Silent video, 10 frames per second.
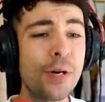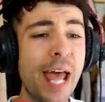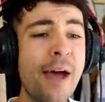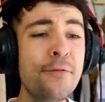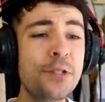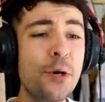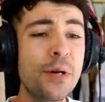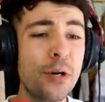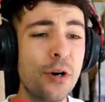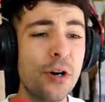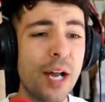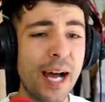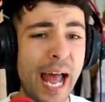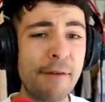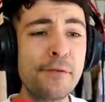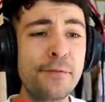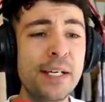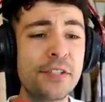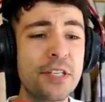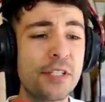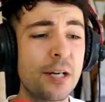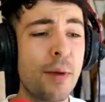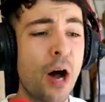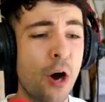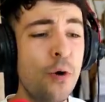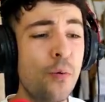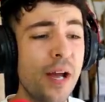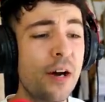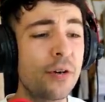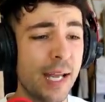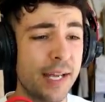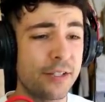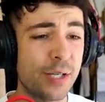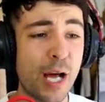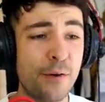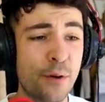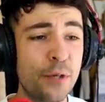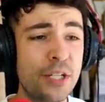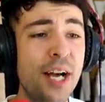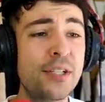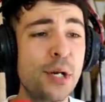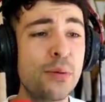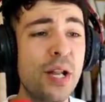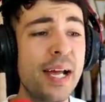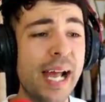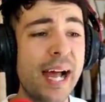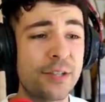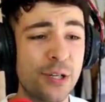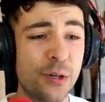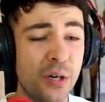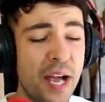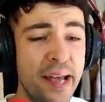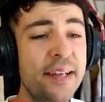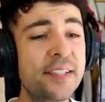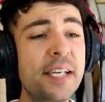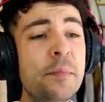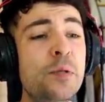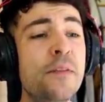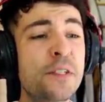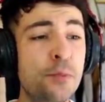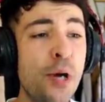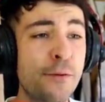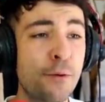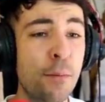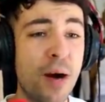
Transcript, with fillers: whatever's going on, I have a feeling it's going to turn my whole world into lava, which I don't like at all. It seems to have spread from